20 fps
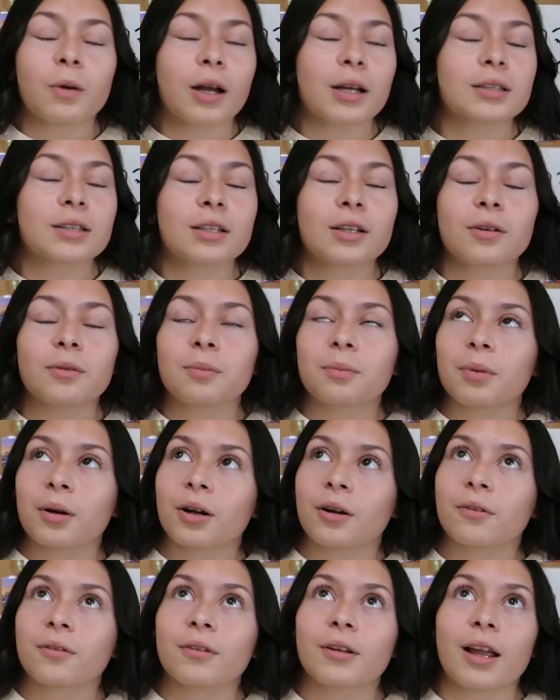positive,
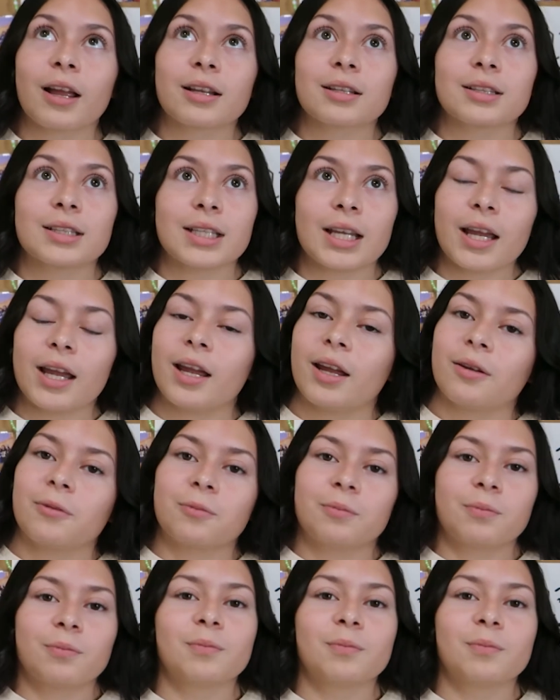perfect day.